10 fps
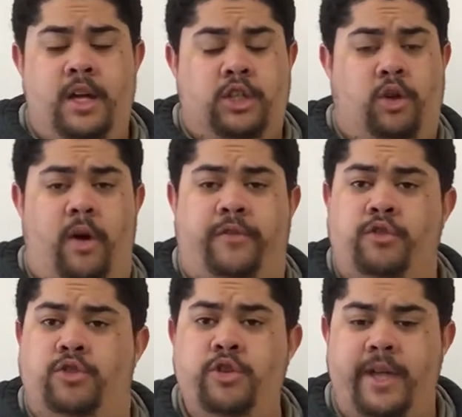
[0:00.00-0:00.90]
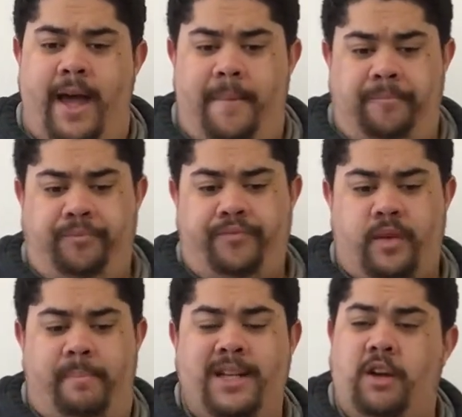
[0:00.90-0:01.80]
So if you do that,
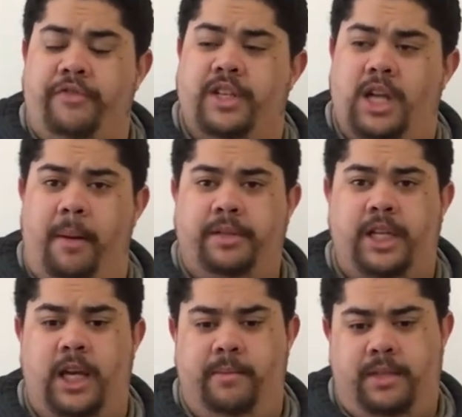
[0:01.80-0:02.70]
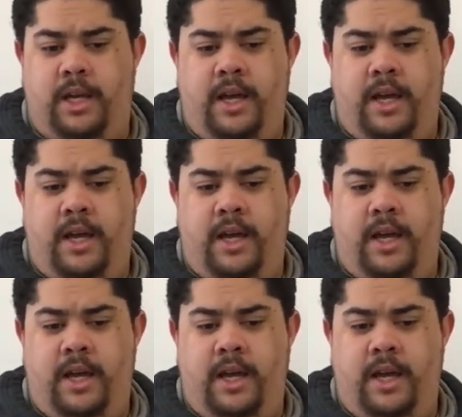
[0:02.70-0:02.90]
based off of the double teams,